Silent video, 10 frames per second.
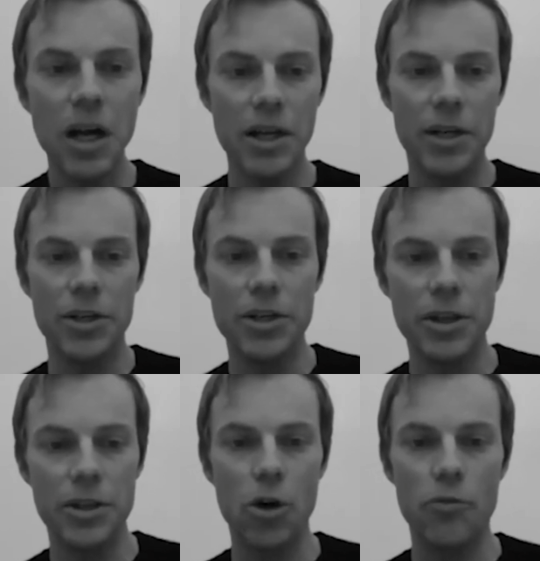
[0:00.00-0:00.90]
And then you do
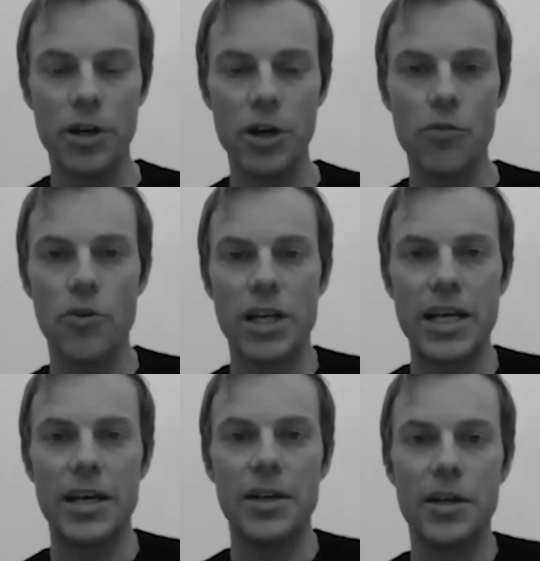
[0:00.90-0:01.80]
that over and over
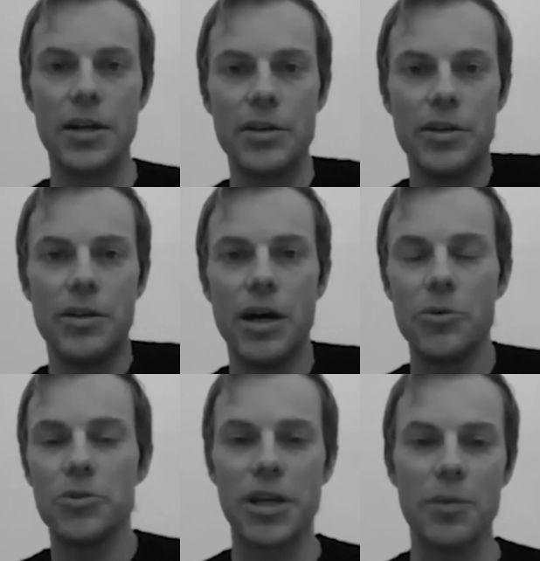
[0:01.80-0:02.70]
again, and
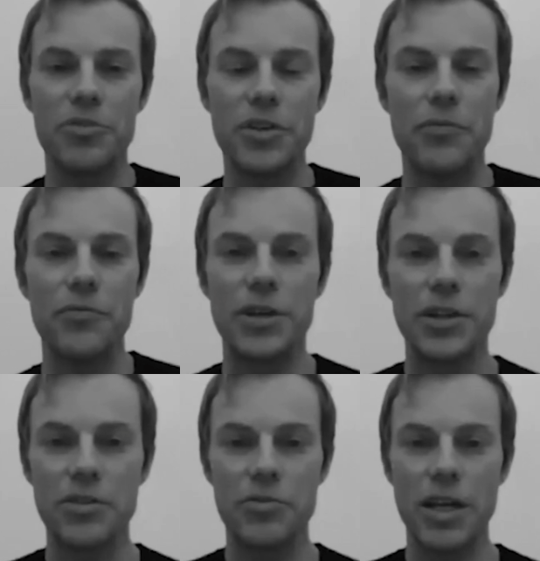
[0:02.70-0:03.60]
out comes something
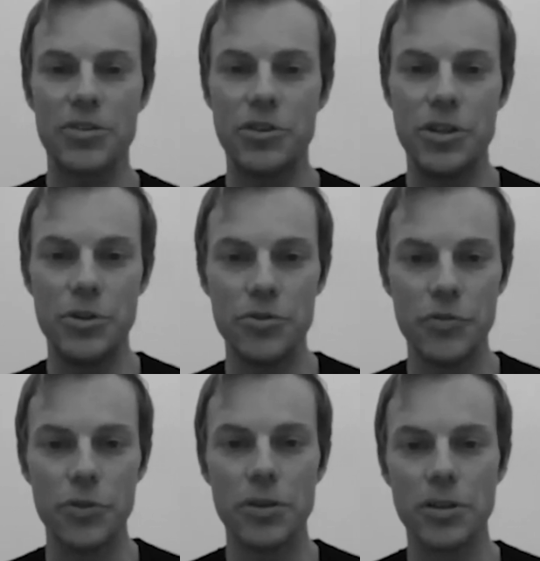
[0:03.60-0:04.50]
that is actually
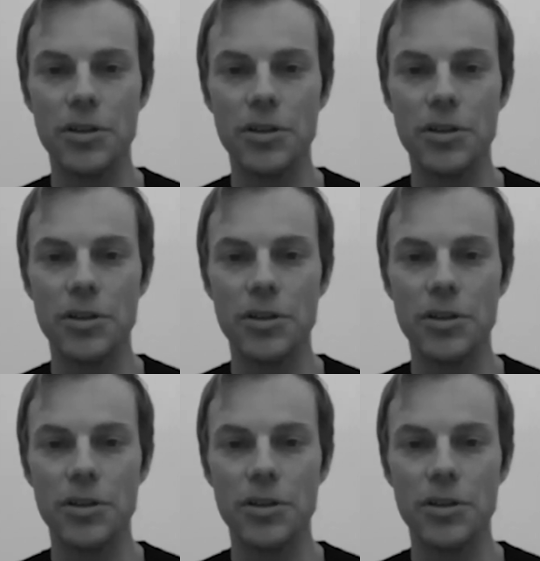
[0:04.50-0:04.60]
useful.